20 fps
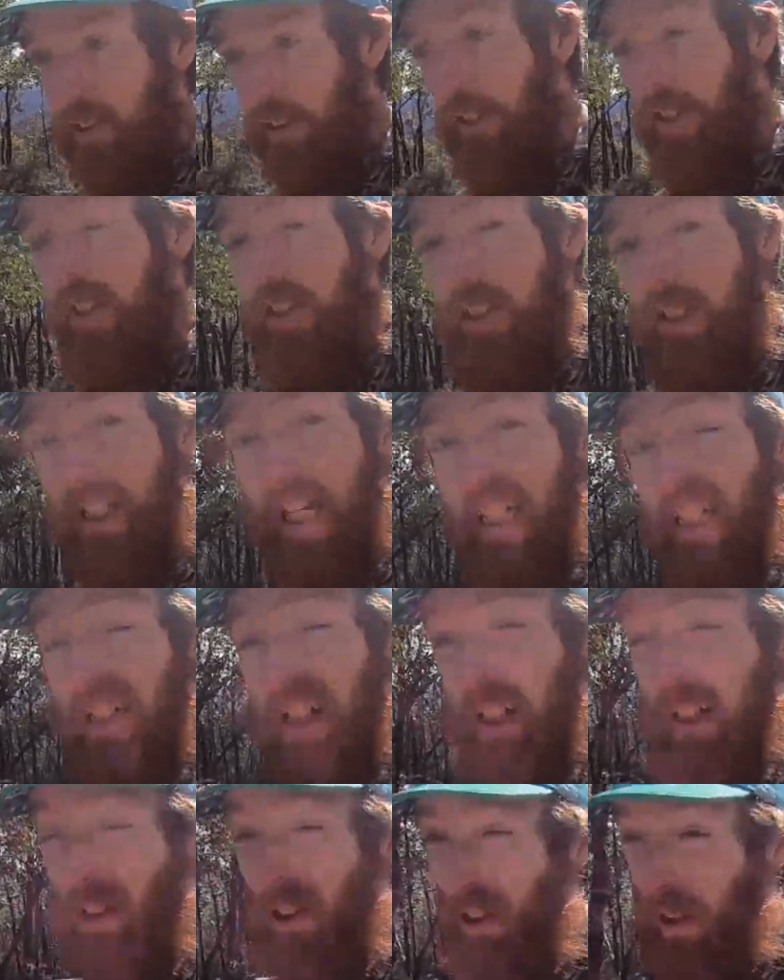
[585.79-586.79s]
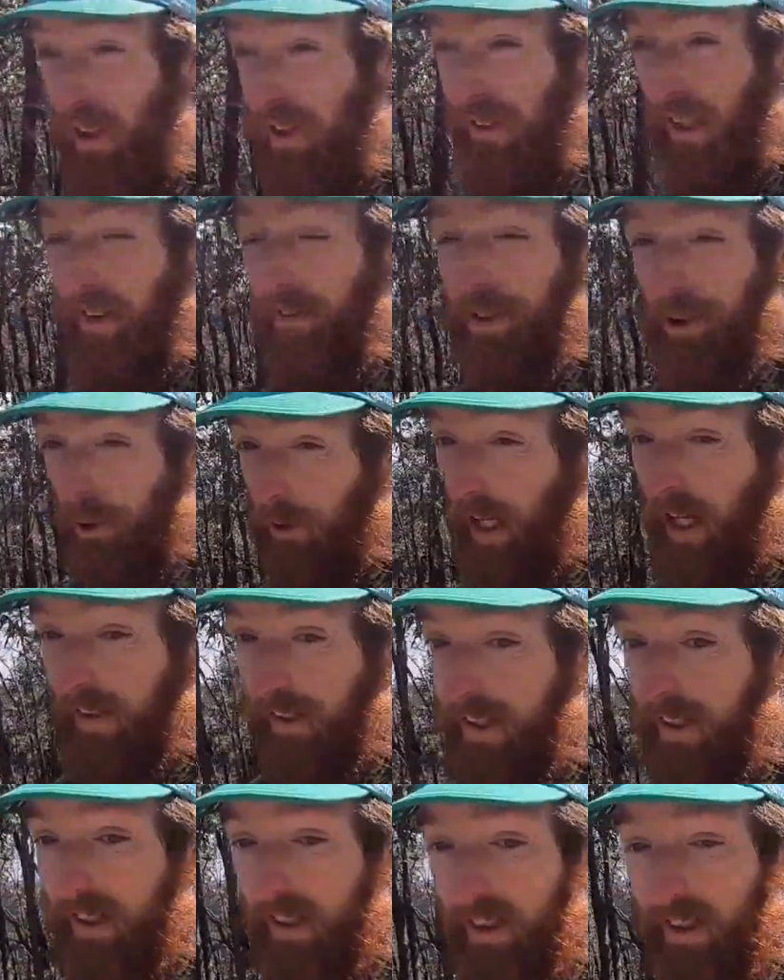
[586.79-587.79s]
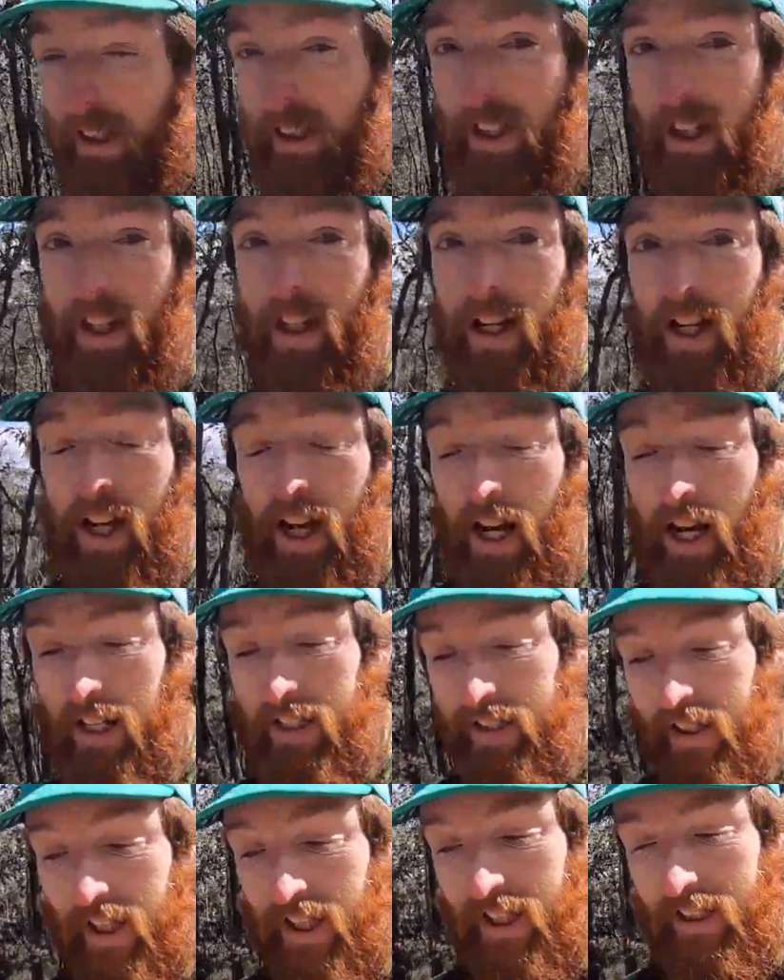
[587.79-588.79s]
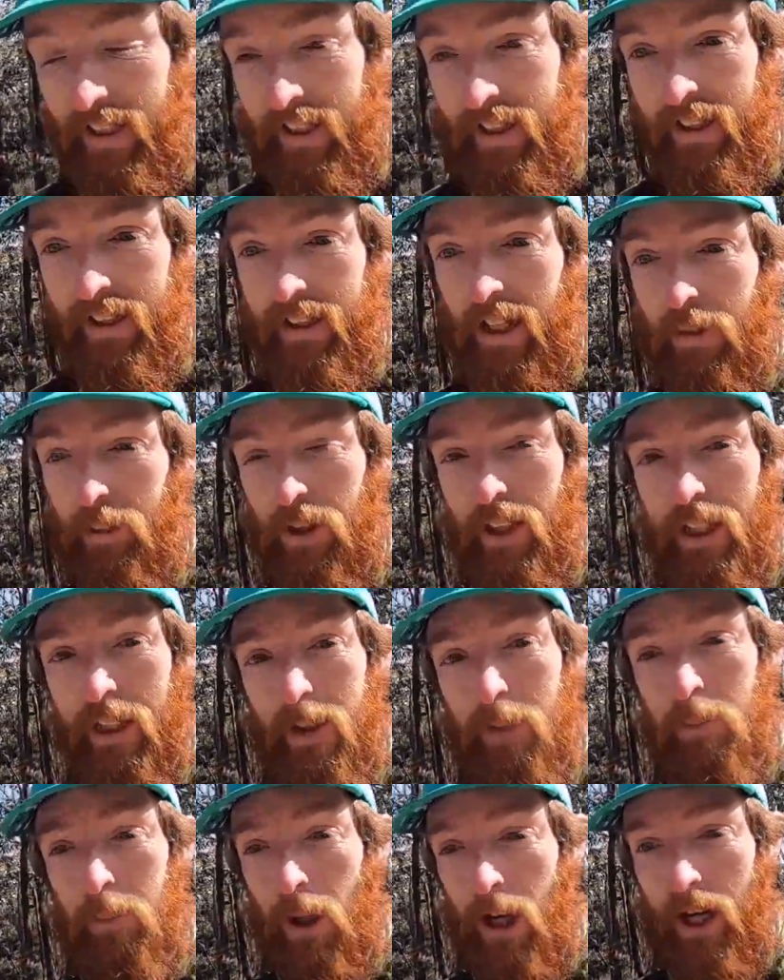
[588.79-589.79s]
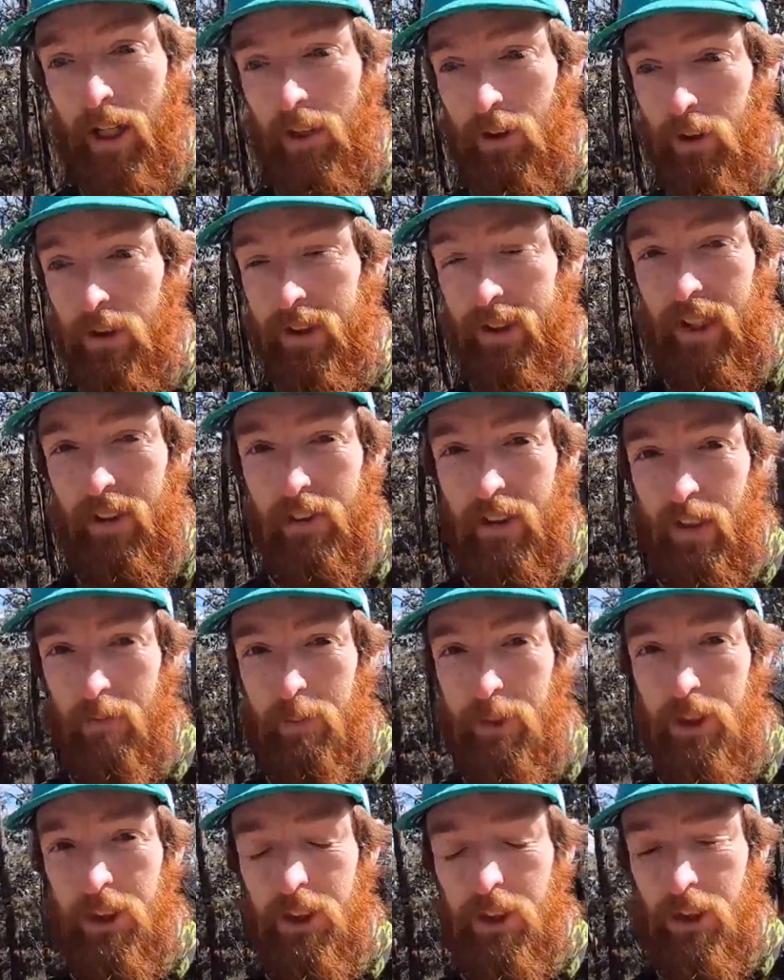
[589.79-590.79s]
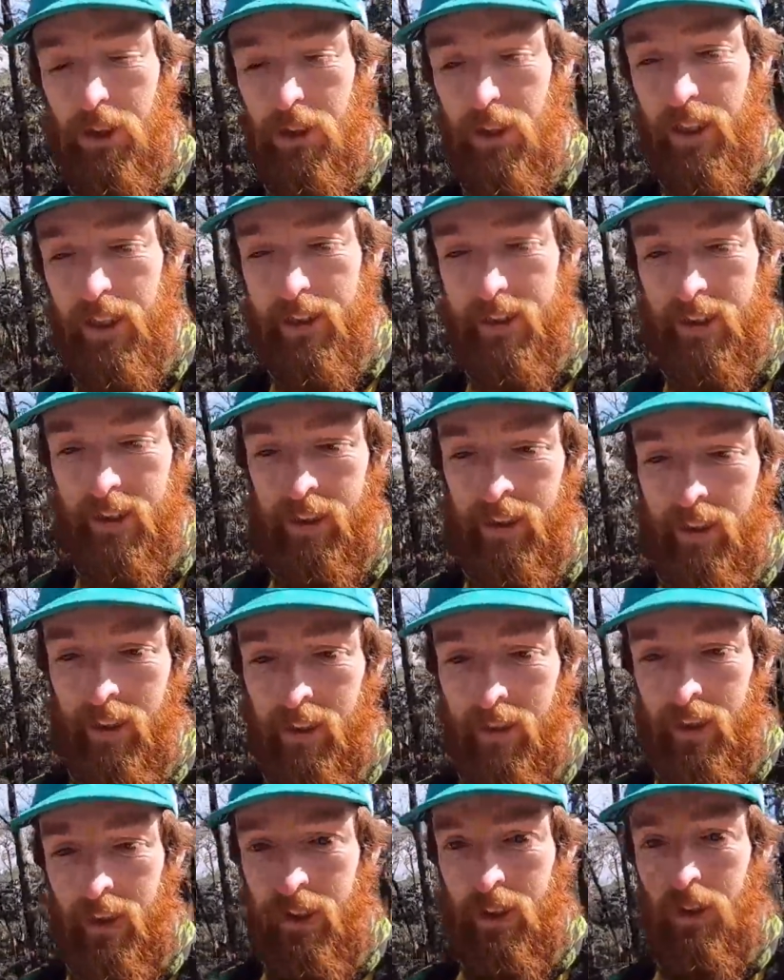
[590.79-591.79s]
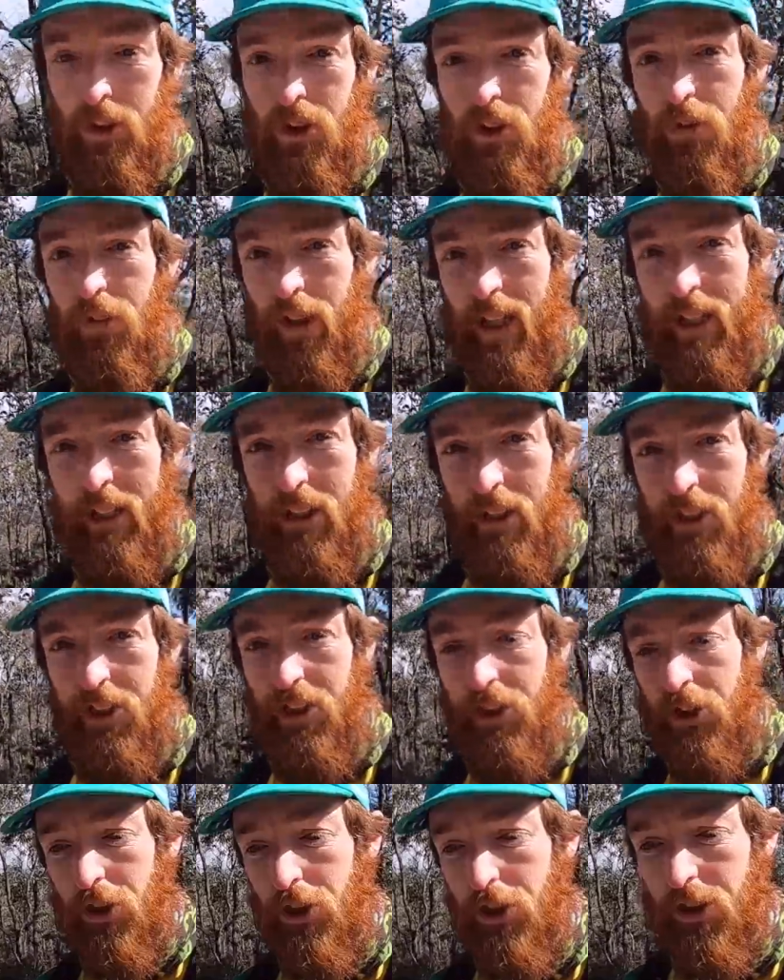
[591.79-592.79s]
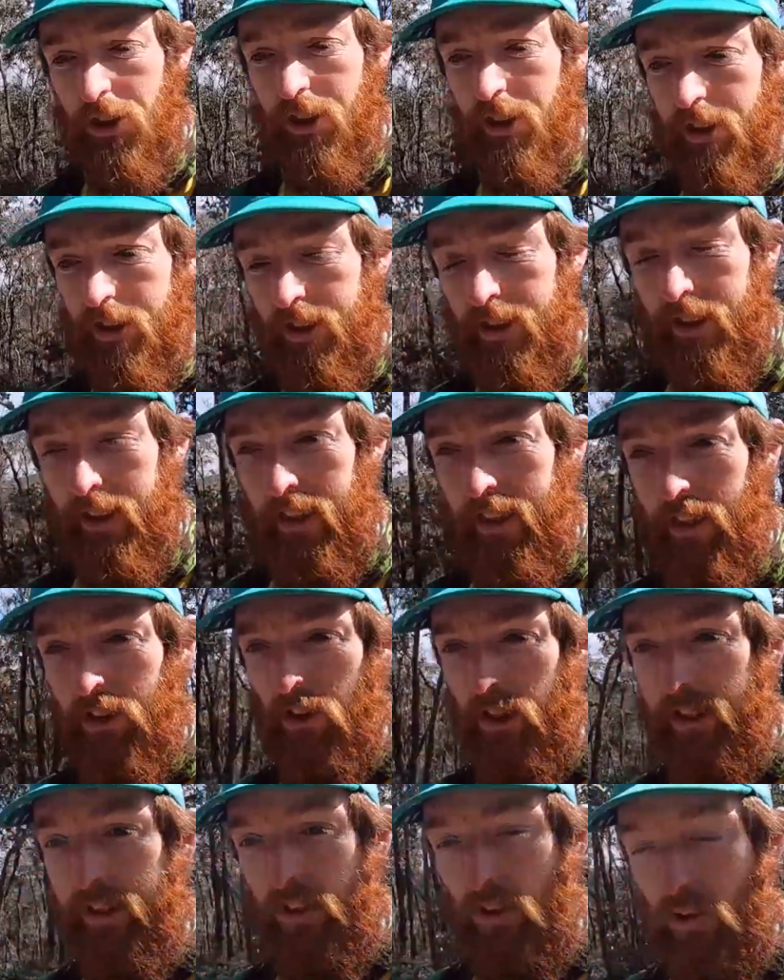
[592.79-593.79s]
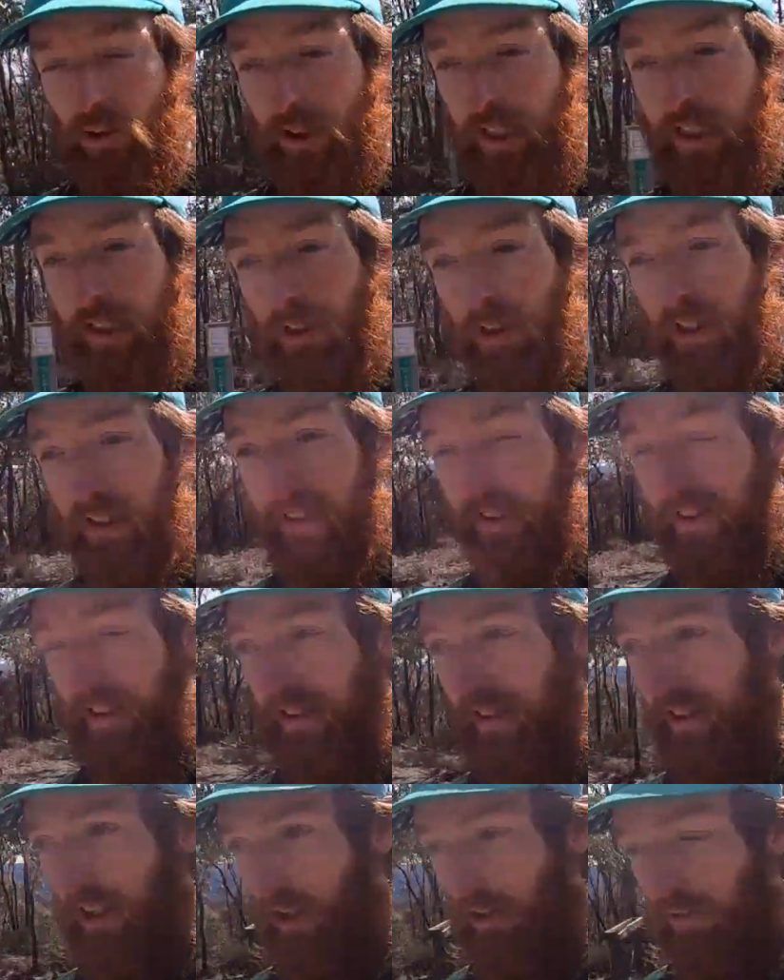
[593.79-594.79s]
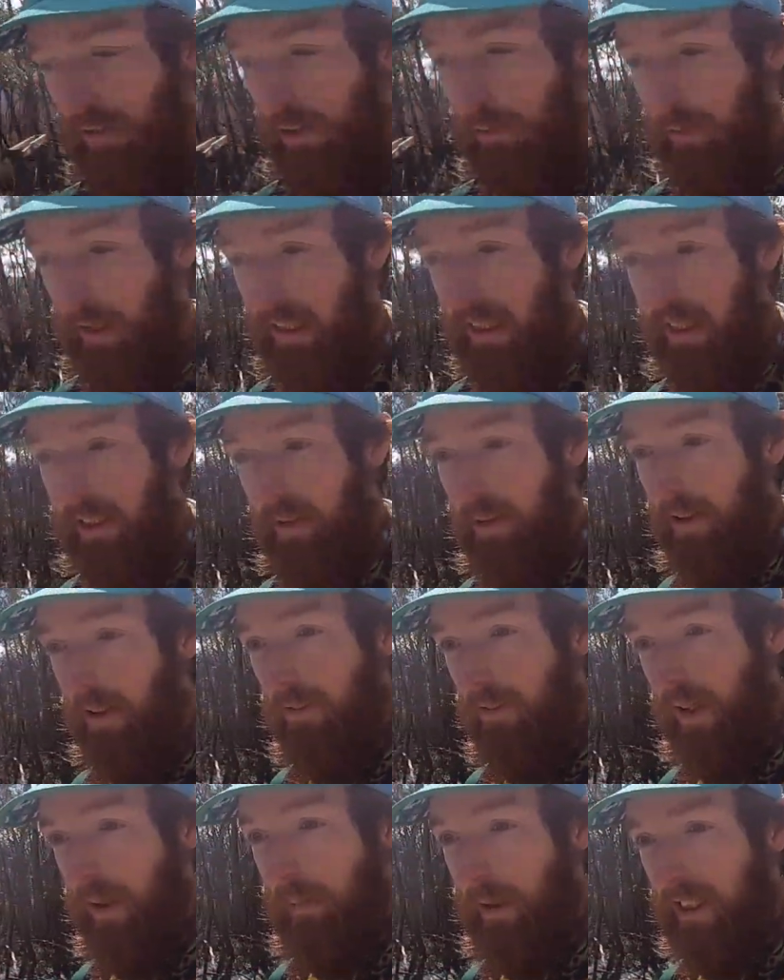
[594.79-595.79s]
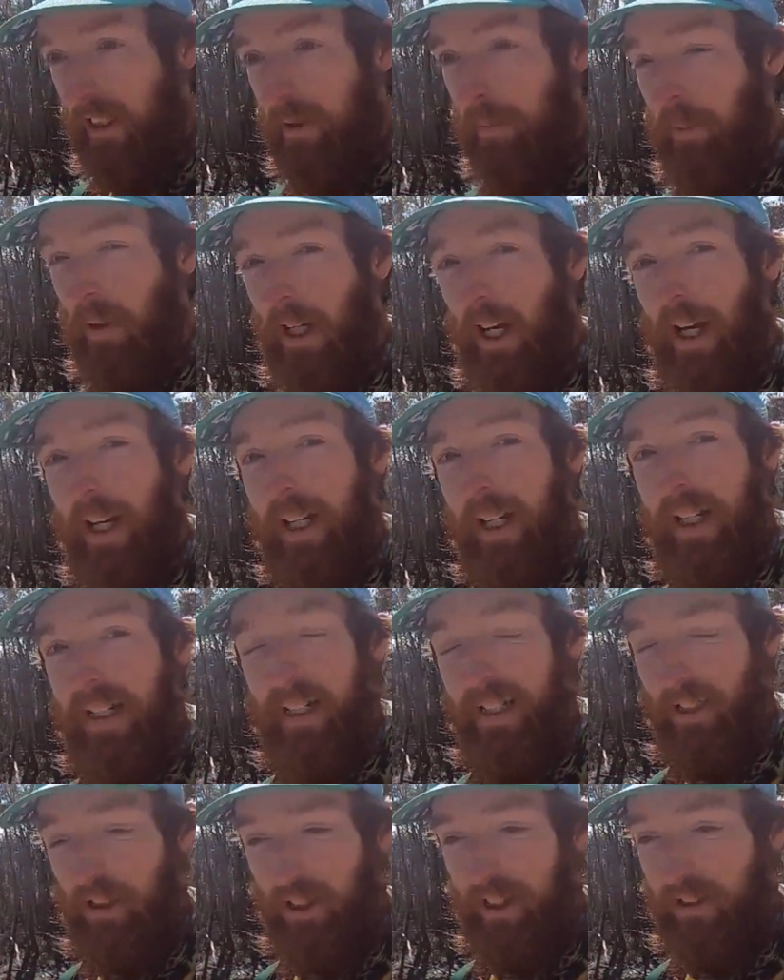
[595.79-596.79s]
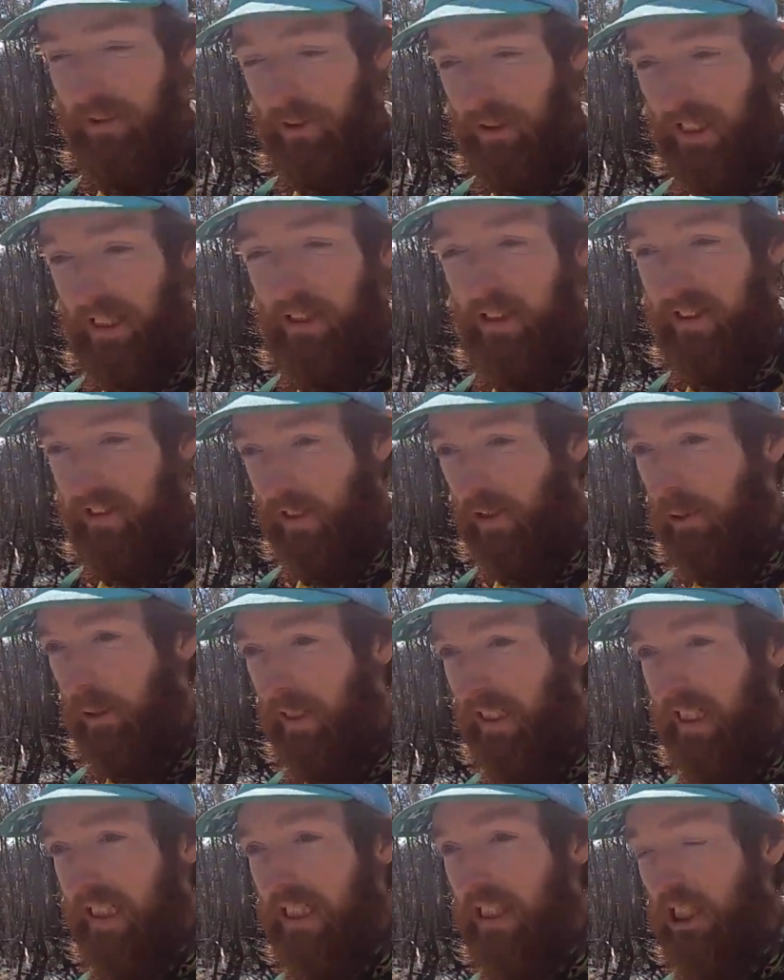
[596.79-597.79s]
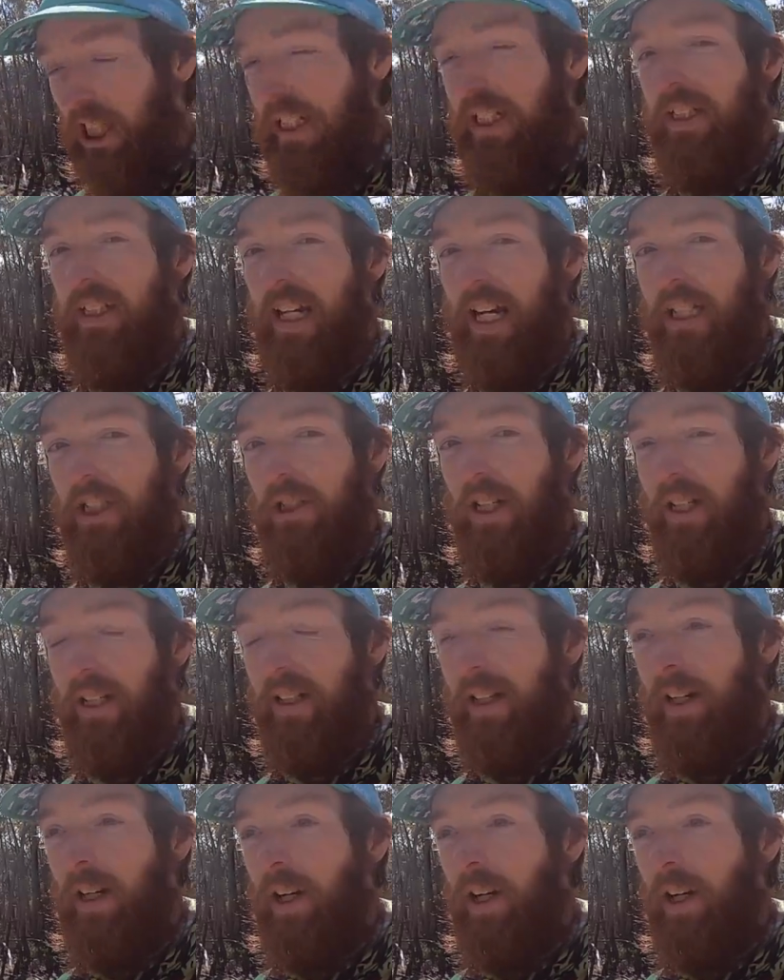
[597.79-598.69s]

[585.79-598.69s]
or increase the cash rate, or all the times do nothing, and then they will either buy or sell government securities to financial institutions to increase or decrease the overall money in the overnight money supply, and increase or decrease liquidity to change the cash rate.